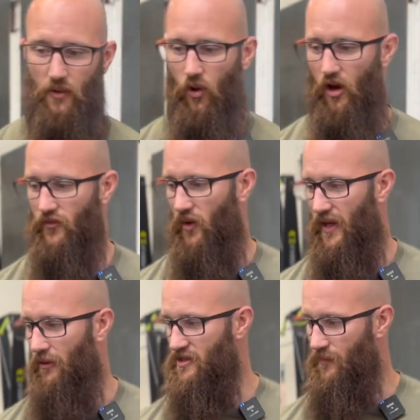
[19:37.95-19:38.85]
What I've got
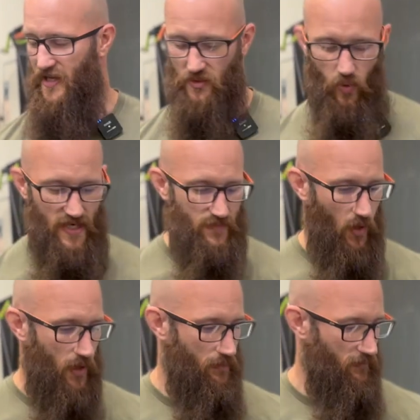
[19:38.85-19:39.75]
here is a piece of waste
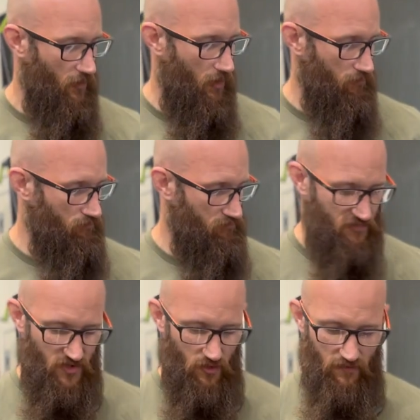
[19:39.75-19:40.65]
pipe from
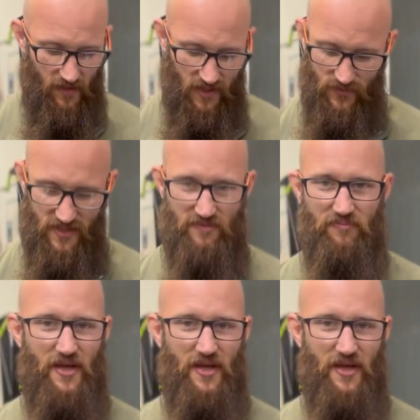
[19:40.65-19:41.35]
Screwfix, which is